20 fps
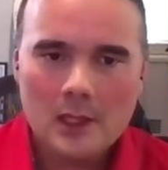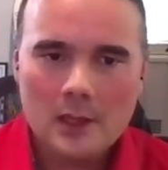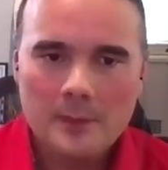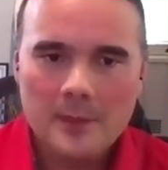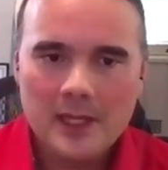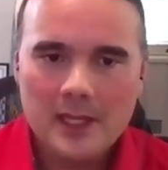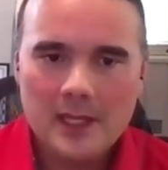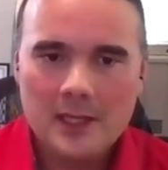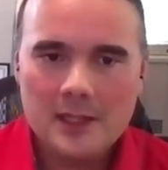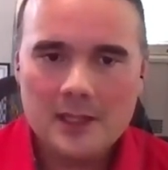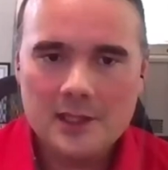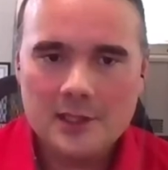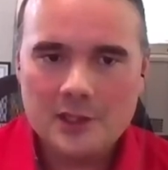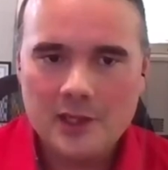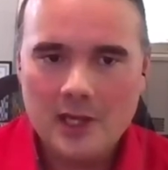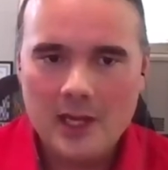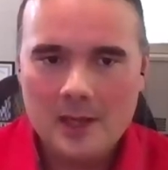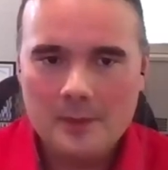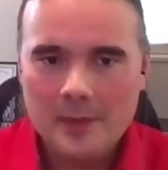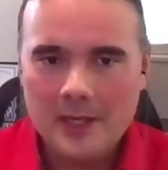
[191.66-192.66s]
Coming into this
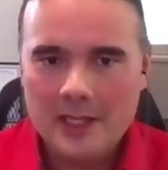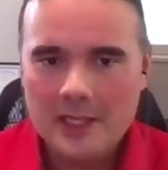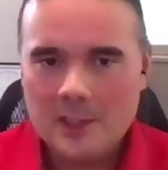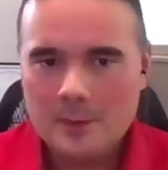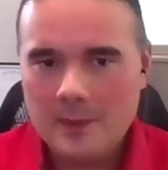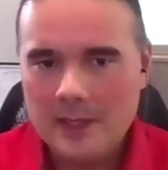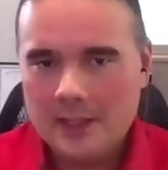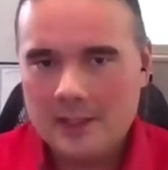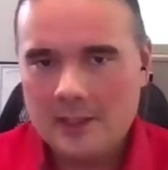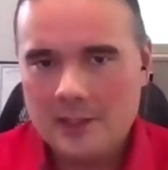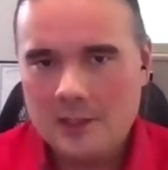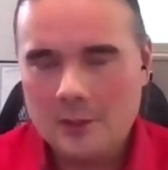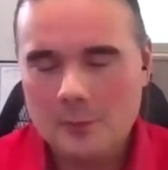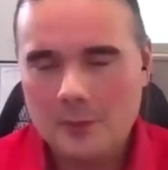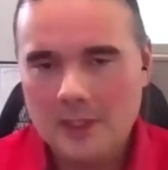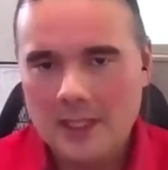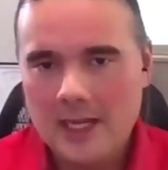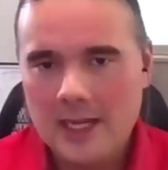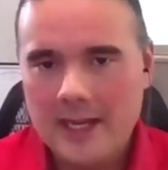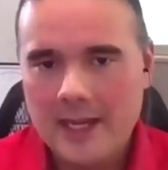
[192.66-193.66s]
job, I expected to
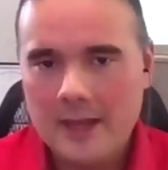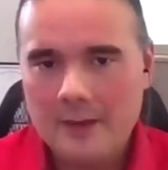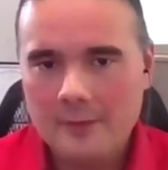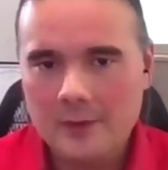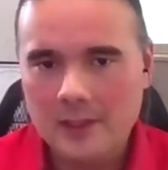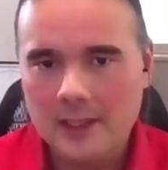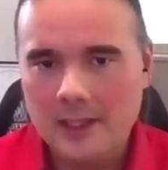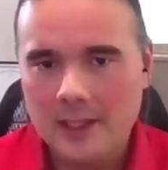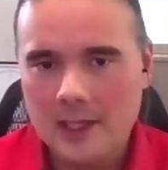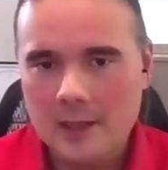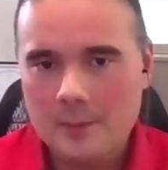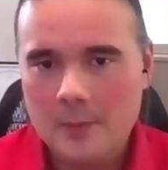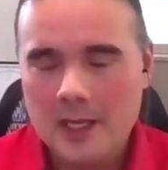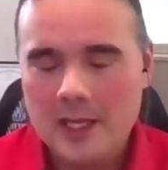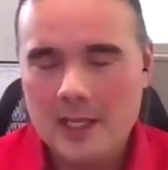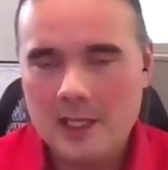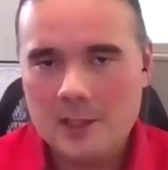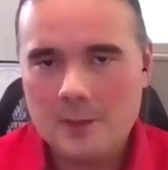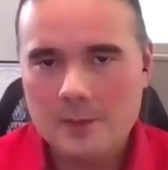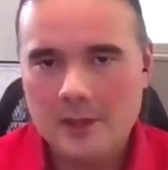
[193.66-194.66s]
rely heavily on
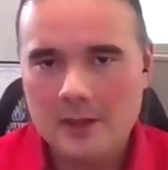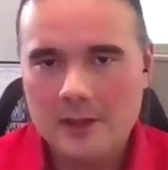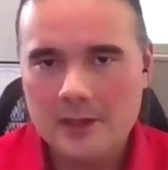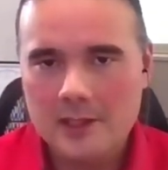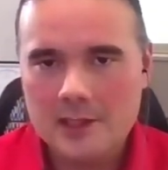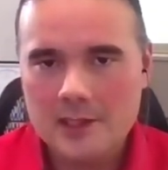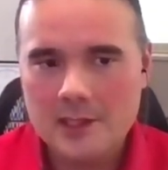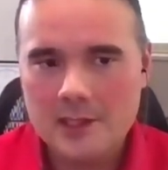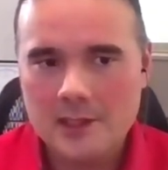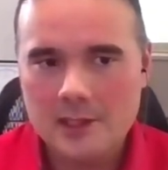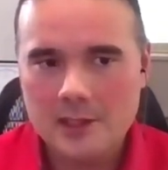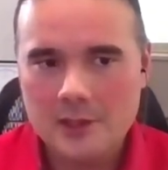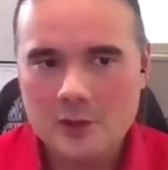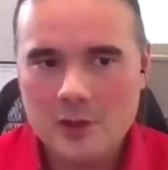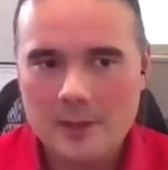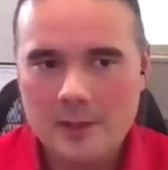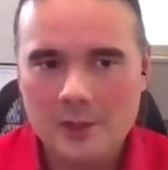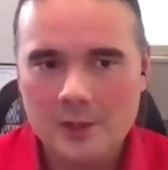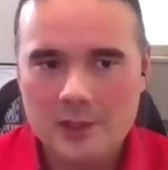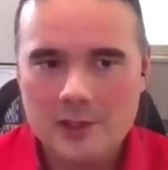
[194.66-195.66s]
my experience as a
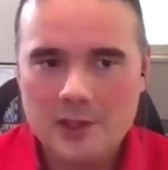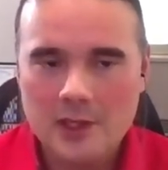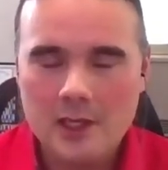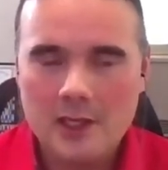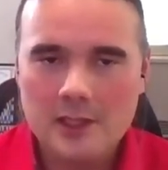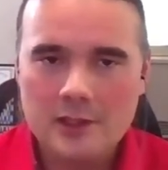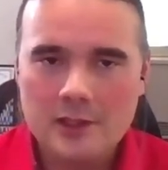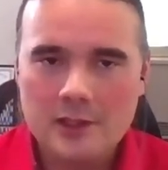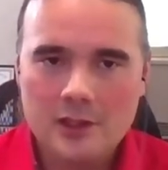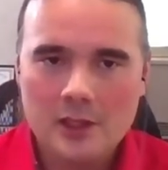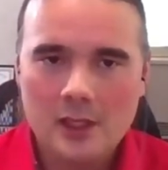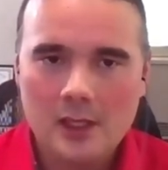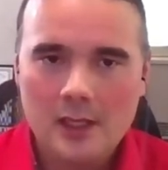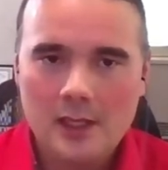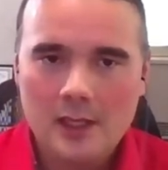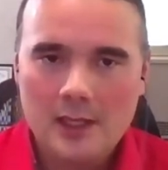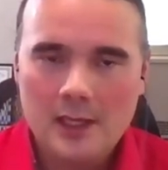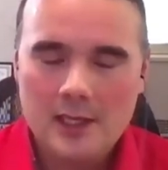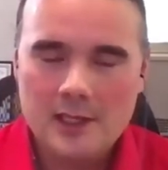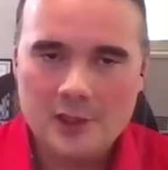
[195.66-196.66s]
tribal judge,
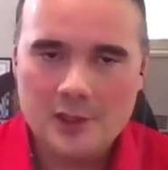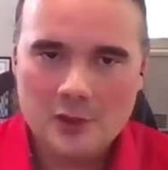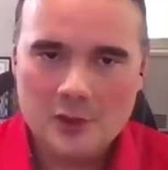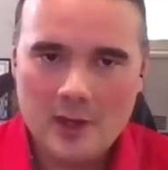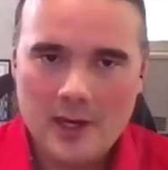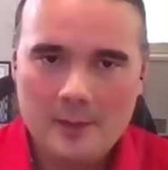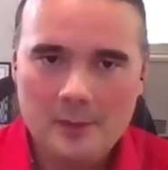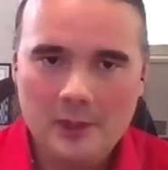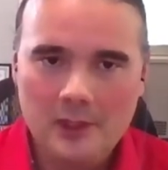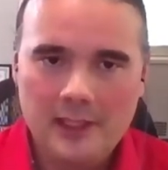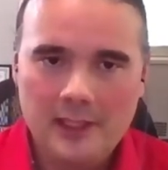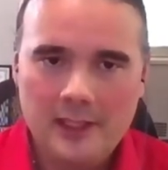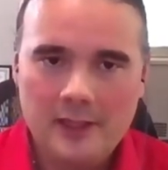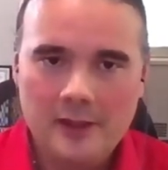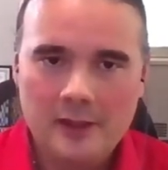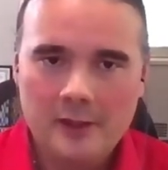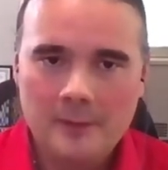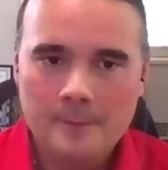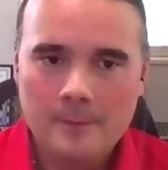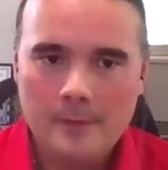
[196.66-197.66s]
as a tribal
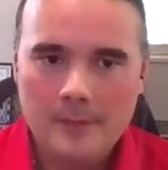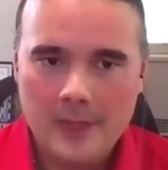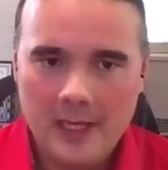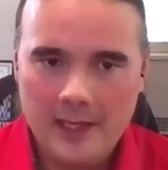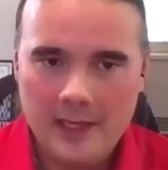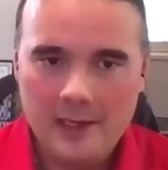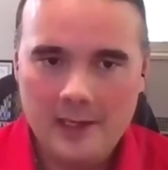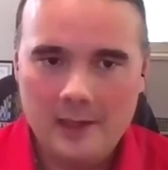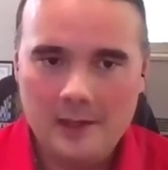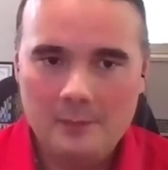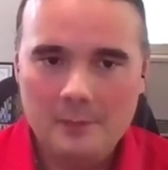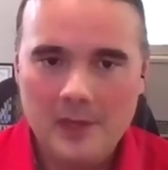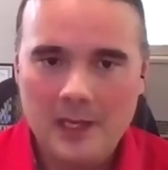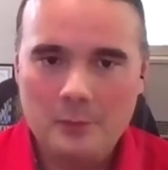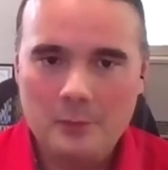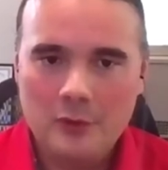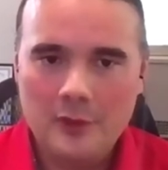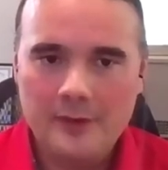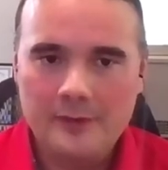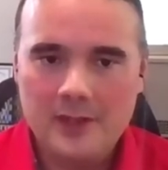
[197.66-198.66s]
leader, and my
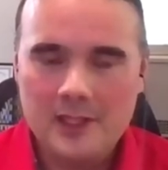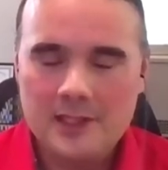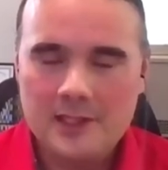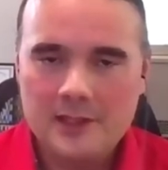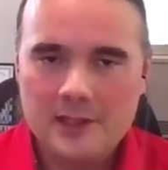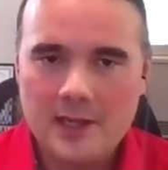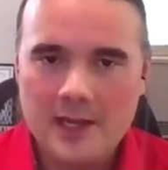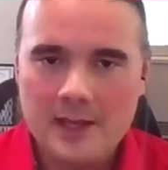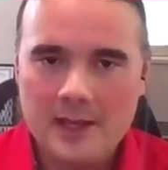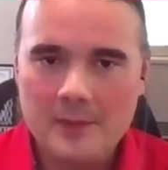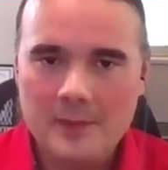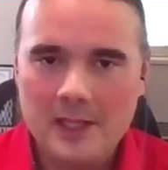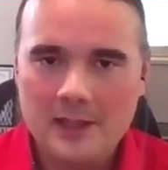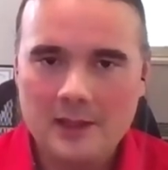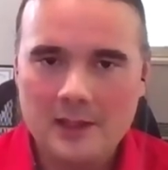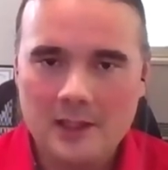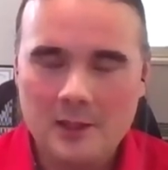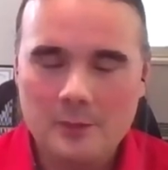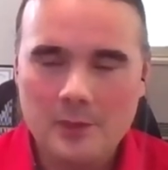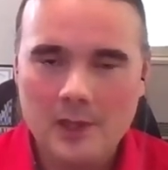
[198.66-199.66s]
previous time
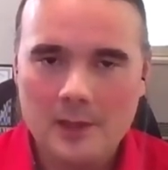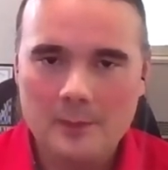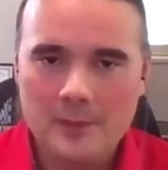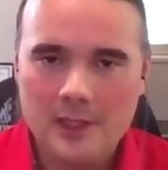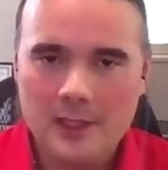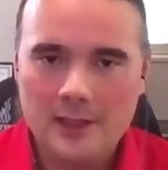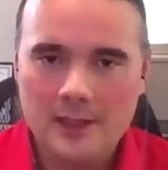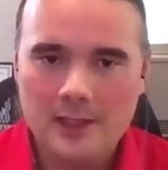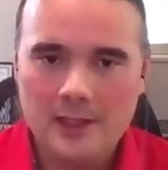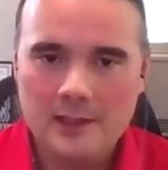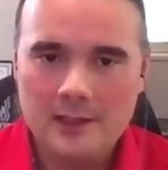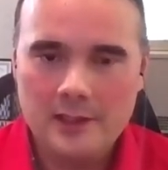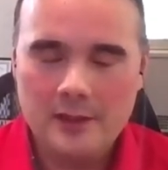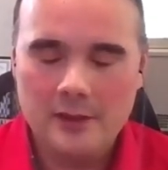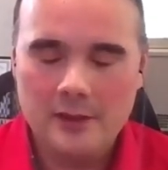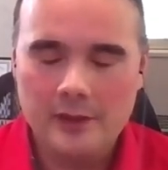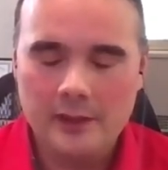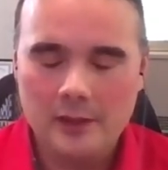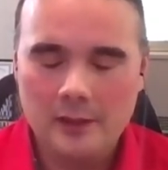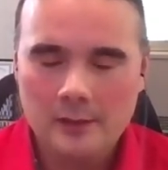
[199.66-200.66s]
at the Department of the
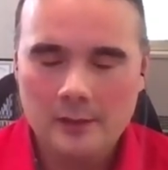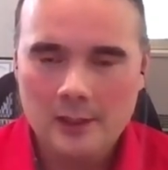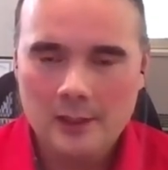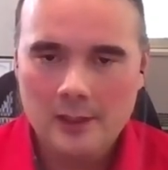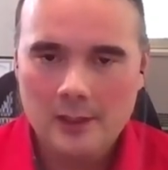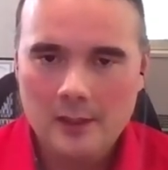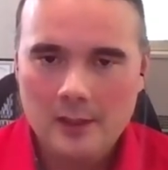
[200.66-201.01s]
Interior.